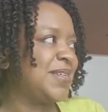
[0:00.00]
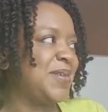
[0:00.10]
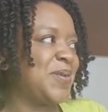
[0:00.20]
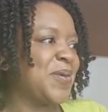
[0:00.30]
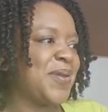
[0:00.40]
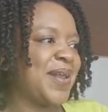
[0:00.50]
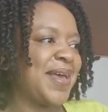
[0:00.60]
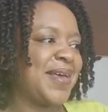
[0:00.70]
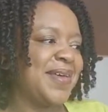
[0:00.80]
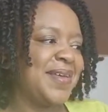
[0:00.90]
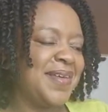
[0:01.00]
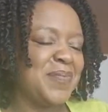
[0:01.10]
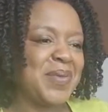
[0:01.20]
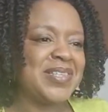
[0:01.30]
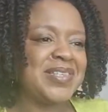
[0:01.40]
you know, like,
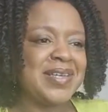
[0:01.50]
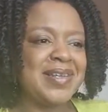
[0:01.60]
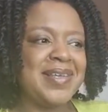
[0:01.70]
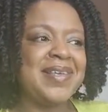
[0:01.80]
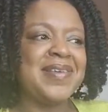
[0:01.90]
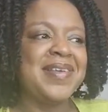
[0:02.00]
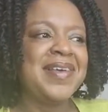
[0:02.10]
basically,